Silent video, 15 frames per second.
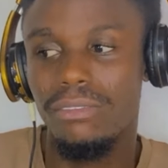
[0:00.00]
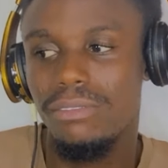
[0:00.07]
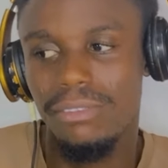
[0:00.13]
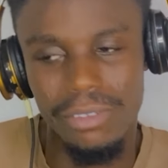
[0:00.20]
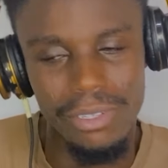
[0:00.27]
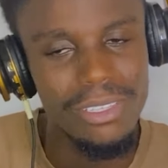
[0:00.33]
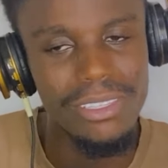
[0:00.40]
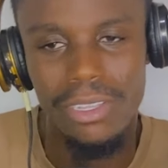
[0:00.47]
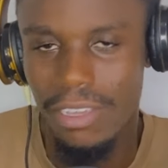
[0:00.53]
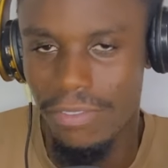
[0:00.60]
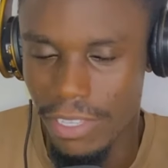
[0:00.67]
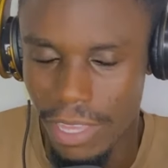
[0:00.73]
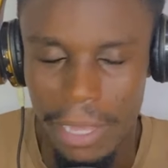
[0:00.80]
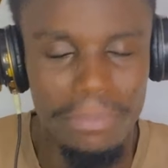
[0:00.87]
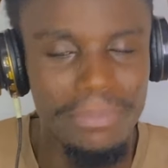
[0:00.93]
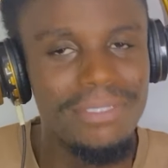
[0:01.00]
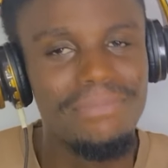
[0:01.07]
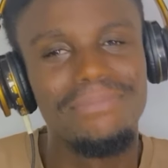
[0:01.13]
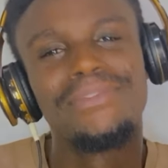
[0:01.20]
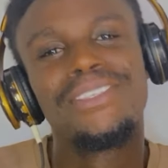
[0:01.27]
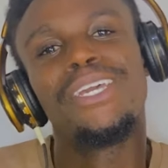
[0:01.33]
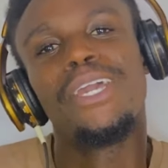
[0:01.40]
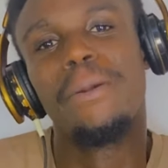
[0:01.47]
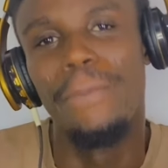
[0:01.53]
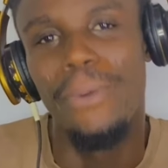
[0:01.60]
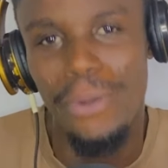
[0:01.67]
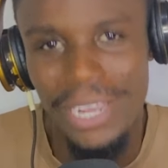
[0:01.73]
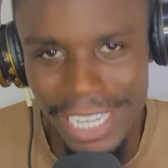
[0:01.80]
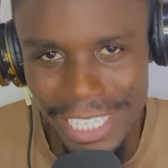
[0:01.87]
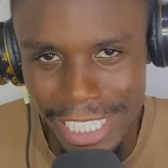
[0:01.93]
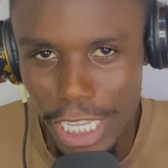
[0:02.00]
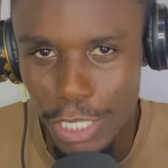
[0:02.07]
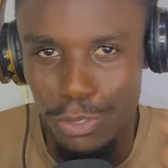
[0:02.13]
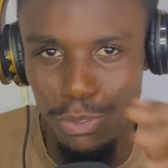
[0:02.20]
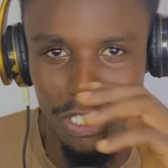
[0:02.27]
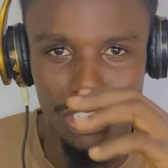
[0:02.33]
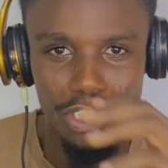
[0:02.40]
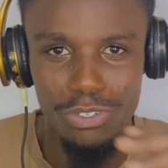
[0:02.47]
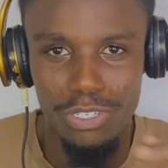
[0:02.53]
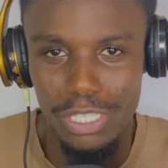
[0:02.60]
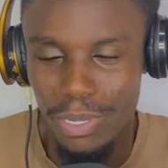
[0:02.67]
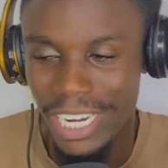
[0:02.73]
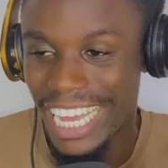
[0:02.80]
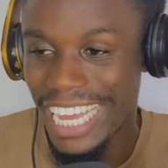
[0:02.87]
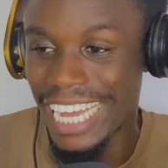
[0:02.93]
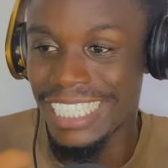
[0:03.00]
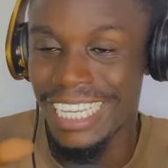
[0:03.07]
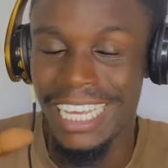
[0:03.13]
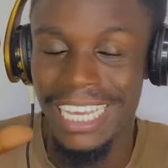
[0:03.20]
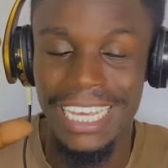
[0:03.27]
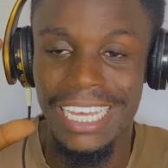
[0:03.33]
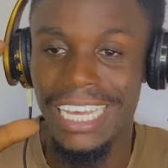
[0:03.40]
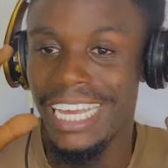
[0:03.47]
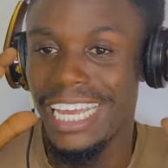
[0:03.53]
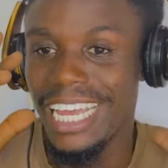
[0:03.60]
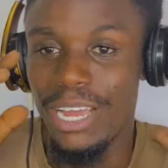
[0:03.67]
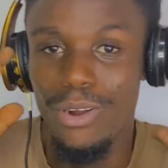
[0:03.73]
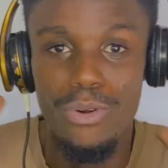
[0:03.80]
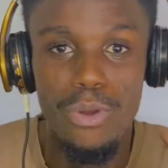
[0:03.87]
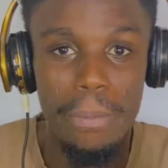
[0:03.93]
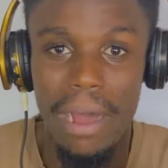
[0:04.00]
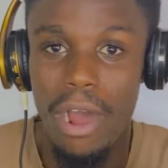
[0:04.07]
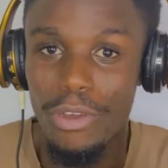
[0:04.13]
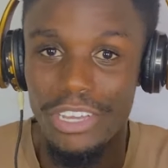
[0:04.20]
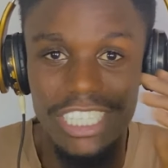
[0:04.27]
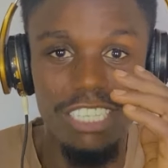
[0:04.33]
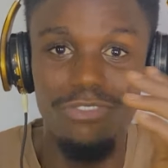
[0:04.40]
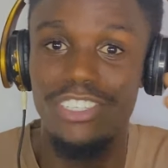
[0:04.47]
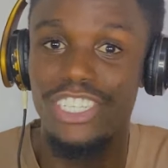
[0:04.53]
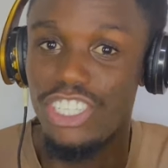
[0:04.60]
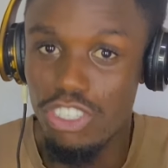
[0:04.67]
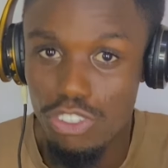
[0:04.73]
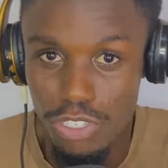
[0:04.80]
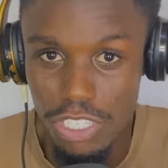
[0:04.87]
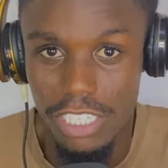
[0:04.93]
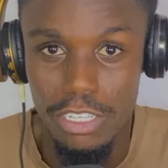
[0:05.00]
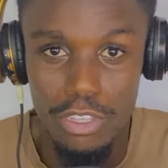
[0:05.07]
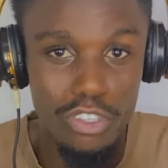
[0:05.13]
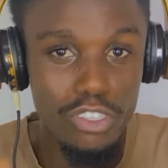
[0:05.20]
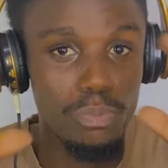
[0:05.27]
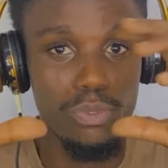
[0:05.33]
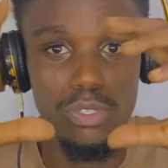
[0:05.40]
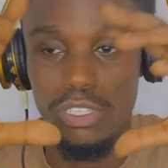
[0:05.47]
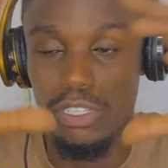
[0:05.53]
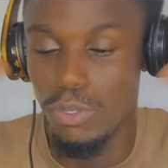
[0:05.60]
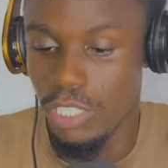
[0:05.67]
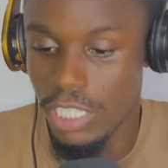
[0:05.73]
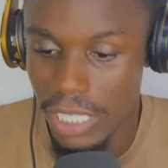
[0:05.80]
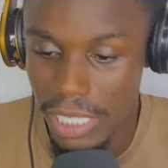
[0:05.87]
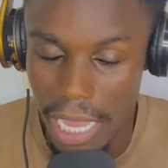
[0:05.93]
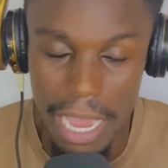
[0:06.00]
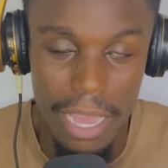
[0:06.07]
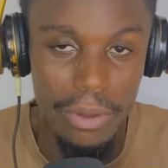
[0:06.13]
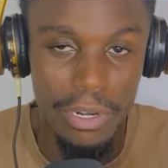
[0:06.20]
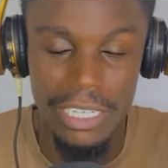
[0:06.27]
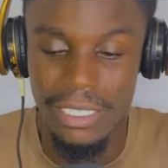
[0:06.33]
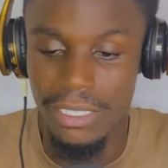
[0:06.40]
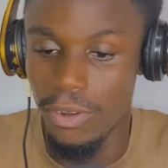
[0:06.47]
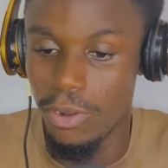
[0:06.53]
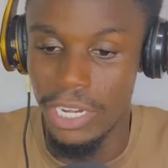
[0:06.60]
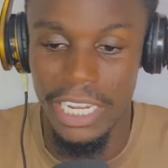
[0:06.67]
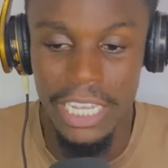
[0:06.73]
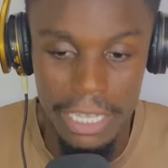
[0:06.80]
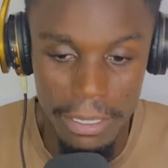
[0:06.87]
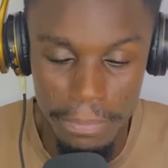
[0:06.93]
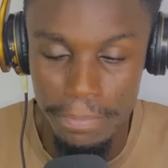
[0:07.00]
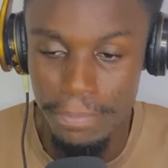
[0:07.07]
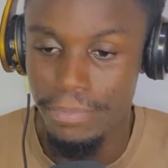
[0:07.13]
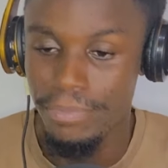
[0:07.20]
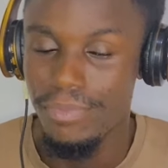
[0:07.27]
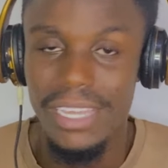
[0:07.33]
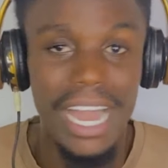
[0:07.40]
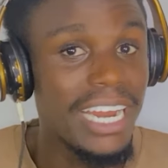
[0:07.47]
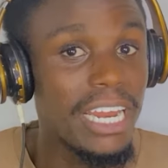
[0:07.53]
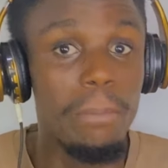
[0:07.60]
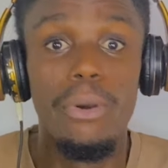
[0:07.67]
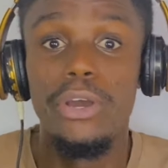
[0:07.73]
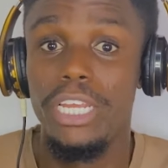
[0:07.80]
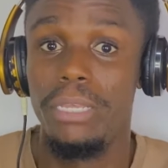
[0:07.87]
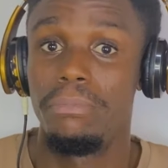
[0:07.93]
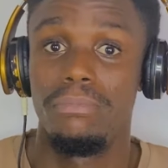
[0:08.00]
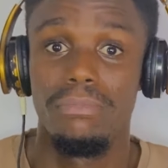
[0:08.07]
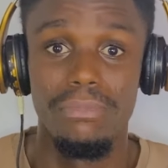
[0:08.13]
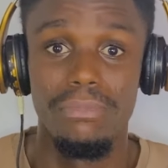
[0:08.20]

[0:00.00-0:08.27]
not every time, but when they take you to the street, when they catch a robber or a thief in the streets, they just put, you know, this tire on him and they burn him.